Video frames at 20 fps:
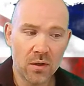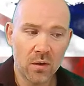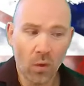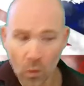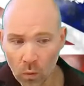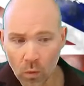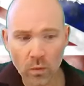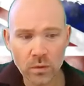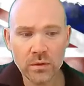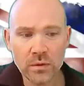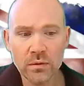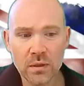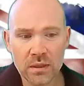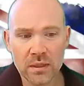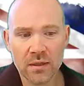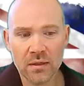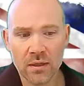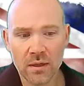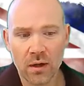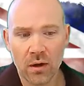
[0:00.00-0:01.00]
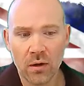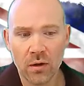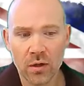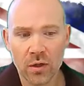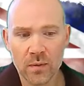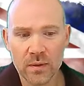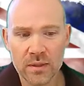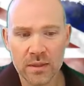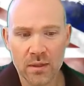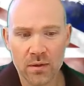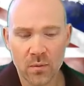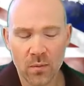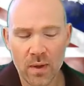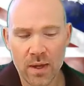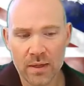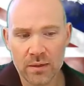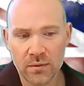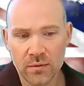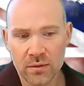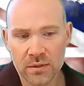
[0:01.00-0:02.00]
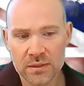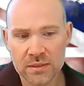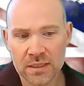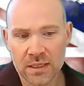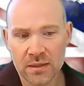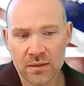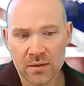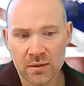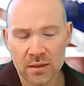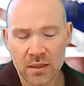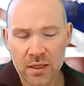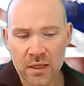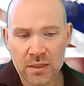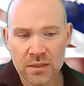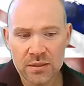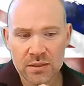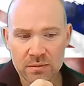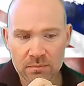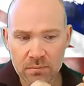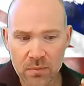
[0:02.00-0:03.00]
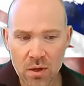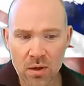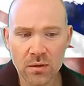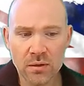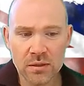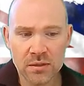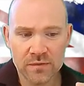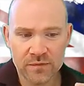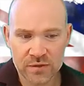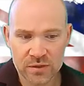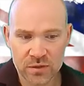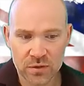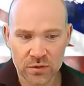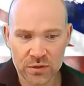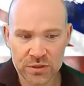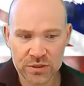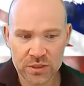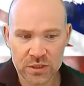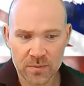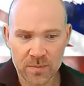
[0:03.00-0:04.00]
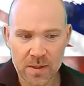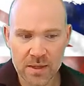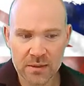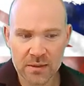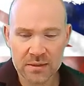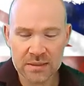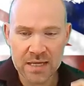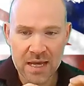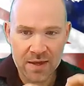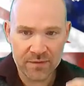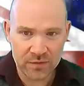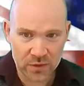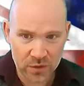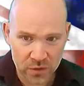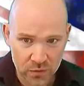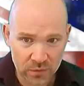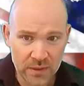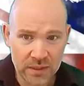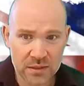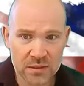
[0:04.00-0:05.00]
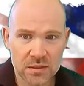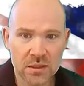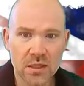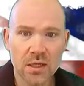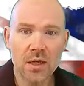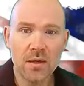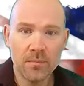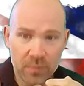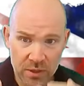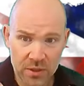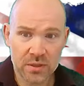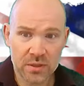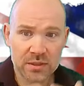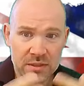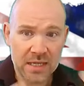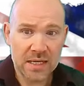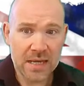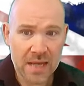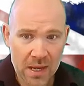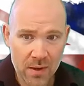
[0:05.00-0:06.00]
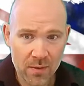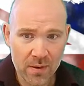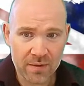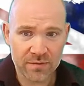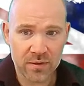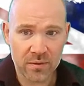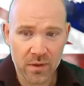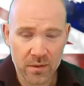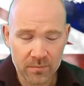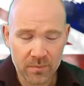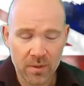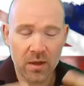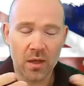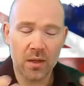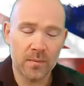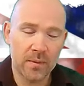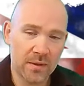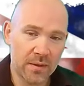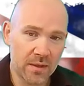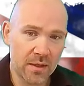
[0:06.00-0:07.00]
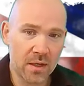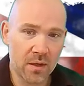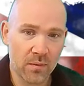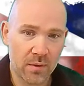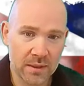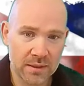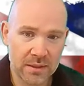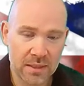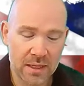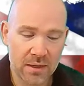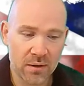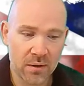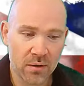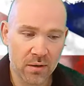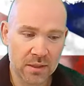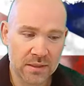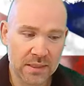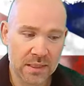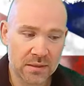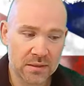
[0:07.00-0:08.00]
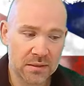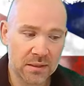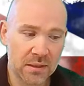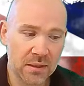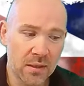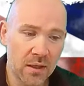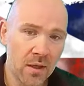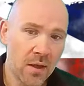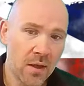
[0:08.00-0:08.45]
Or you could argue it the other way. You could say that demands for Scottish independence have increased because they now have their own parliament, their own, their own identity.